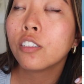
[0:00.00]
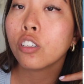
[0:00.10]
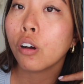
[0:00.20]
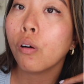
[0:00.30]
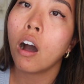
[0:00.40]

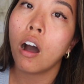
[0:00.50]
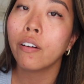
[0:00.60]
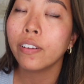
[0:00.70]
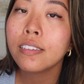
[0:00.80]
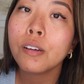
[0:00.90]
So
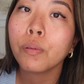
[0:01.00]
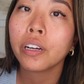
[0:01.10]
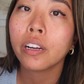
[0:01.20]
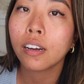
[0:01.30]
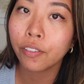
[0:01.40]
obviously we're
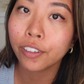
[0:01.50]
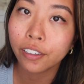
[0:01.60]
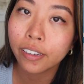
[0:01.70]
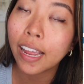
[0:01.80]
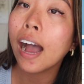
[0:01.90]
going to cover
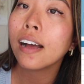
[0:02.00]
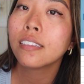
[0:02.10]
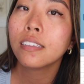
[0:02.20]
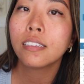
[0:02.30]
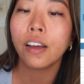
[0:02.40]
their
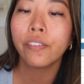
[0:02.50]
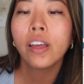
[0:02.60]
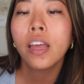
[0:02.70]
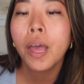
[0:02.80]
gas and stuff.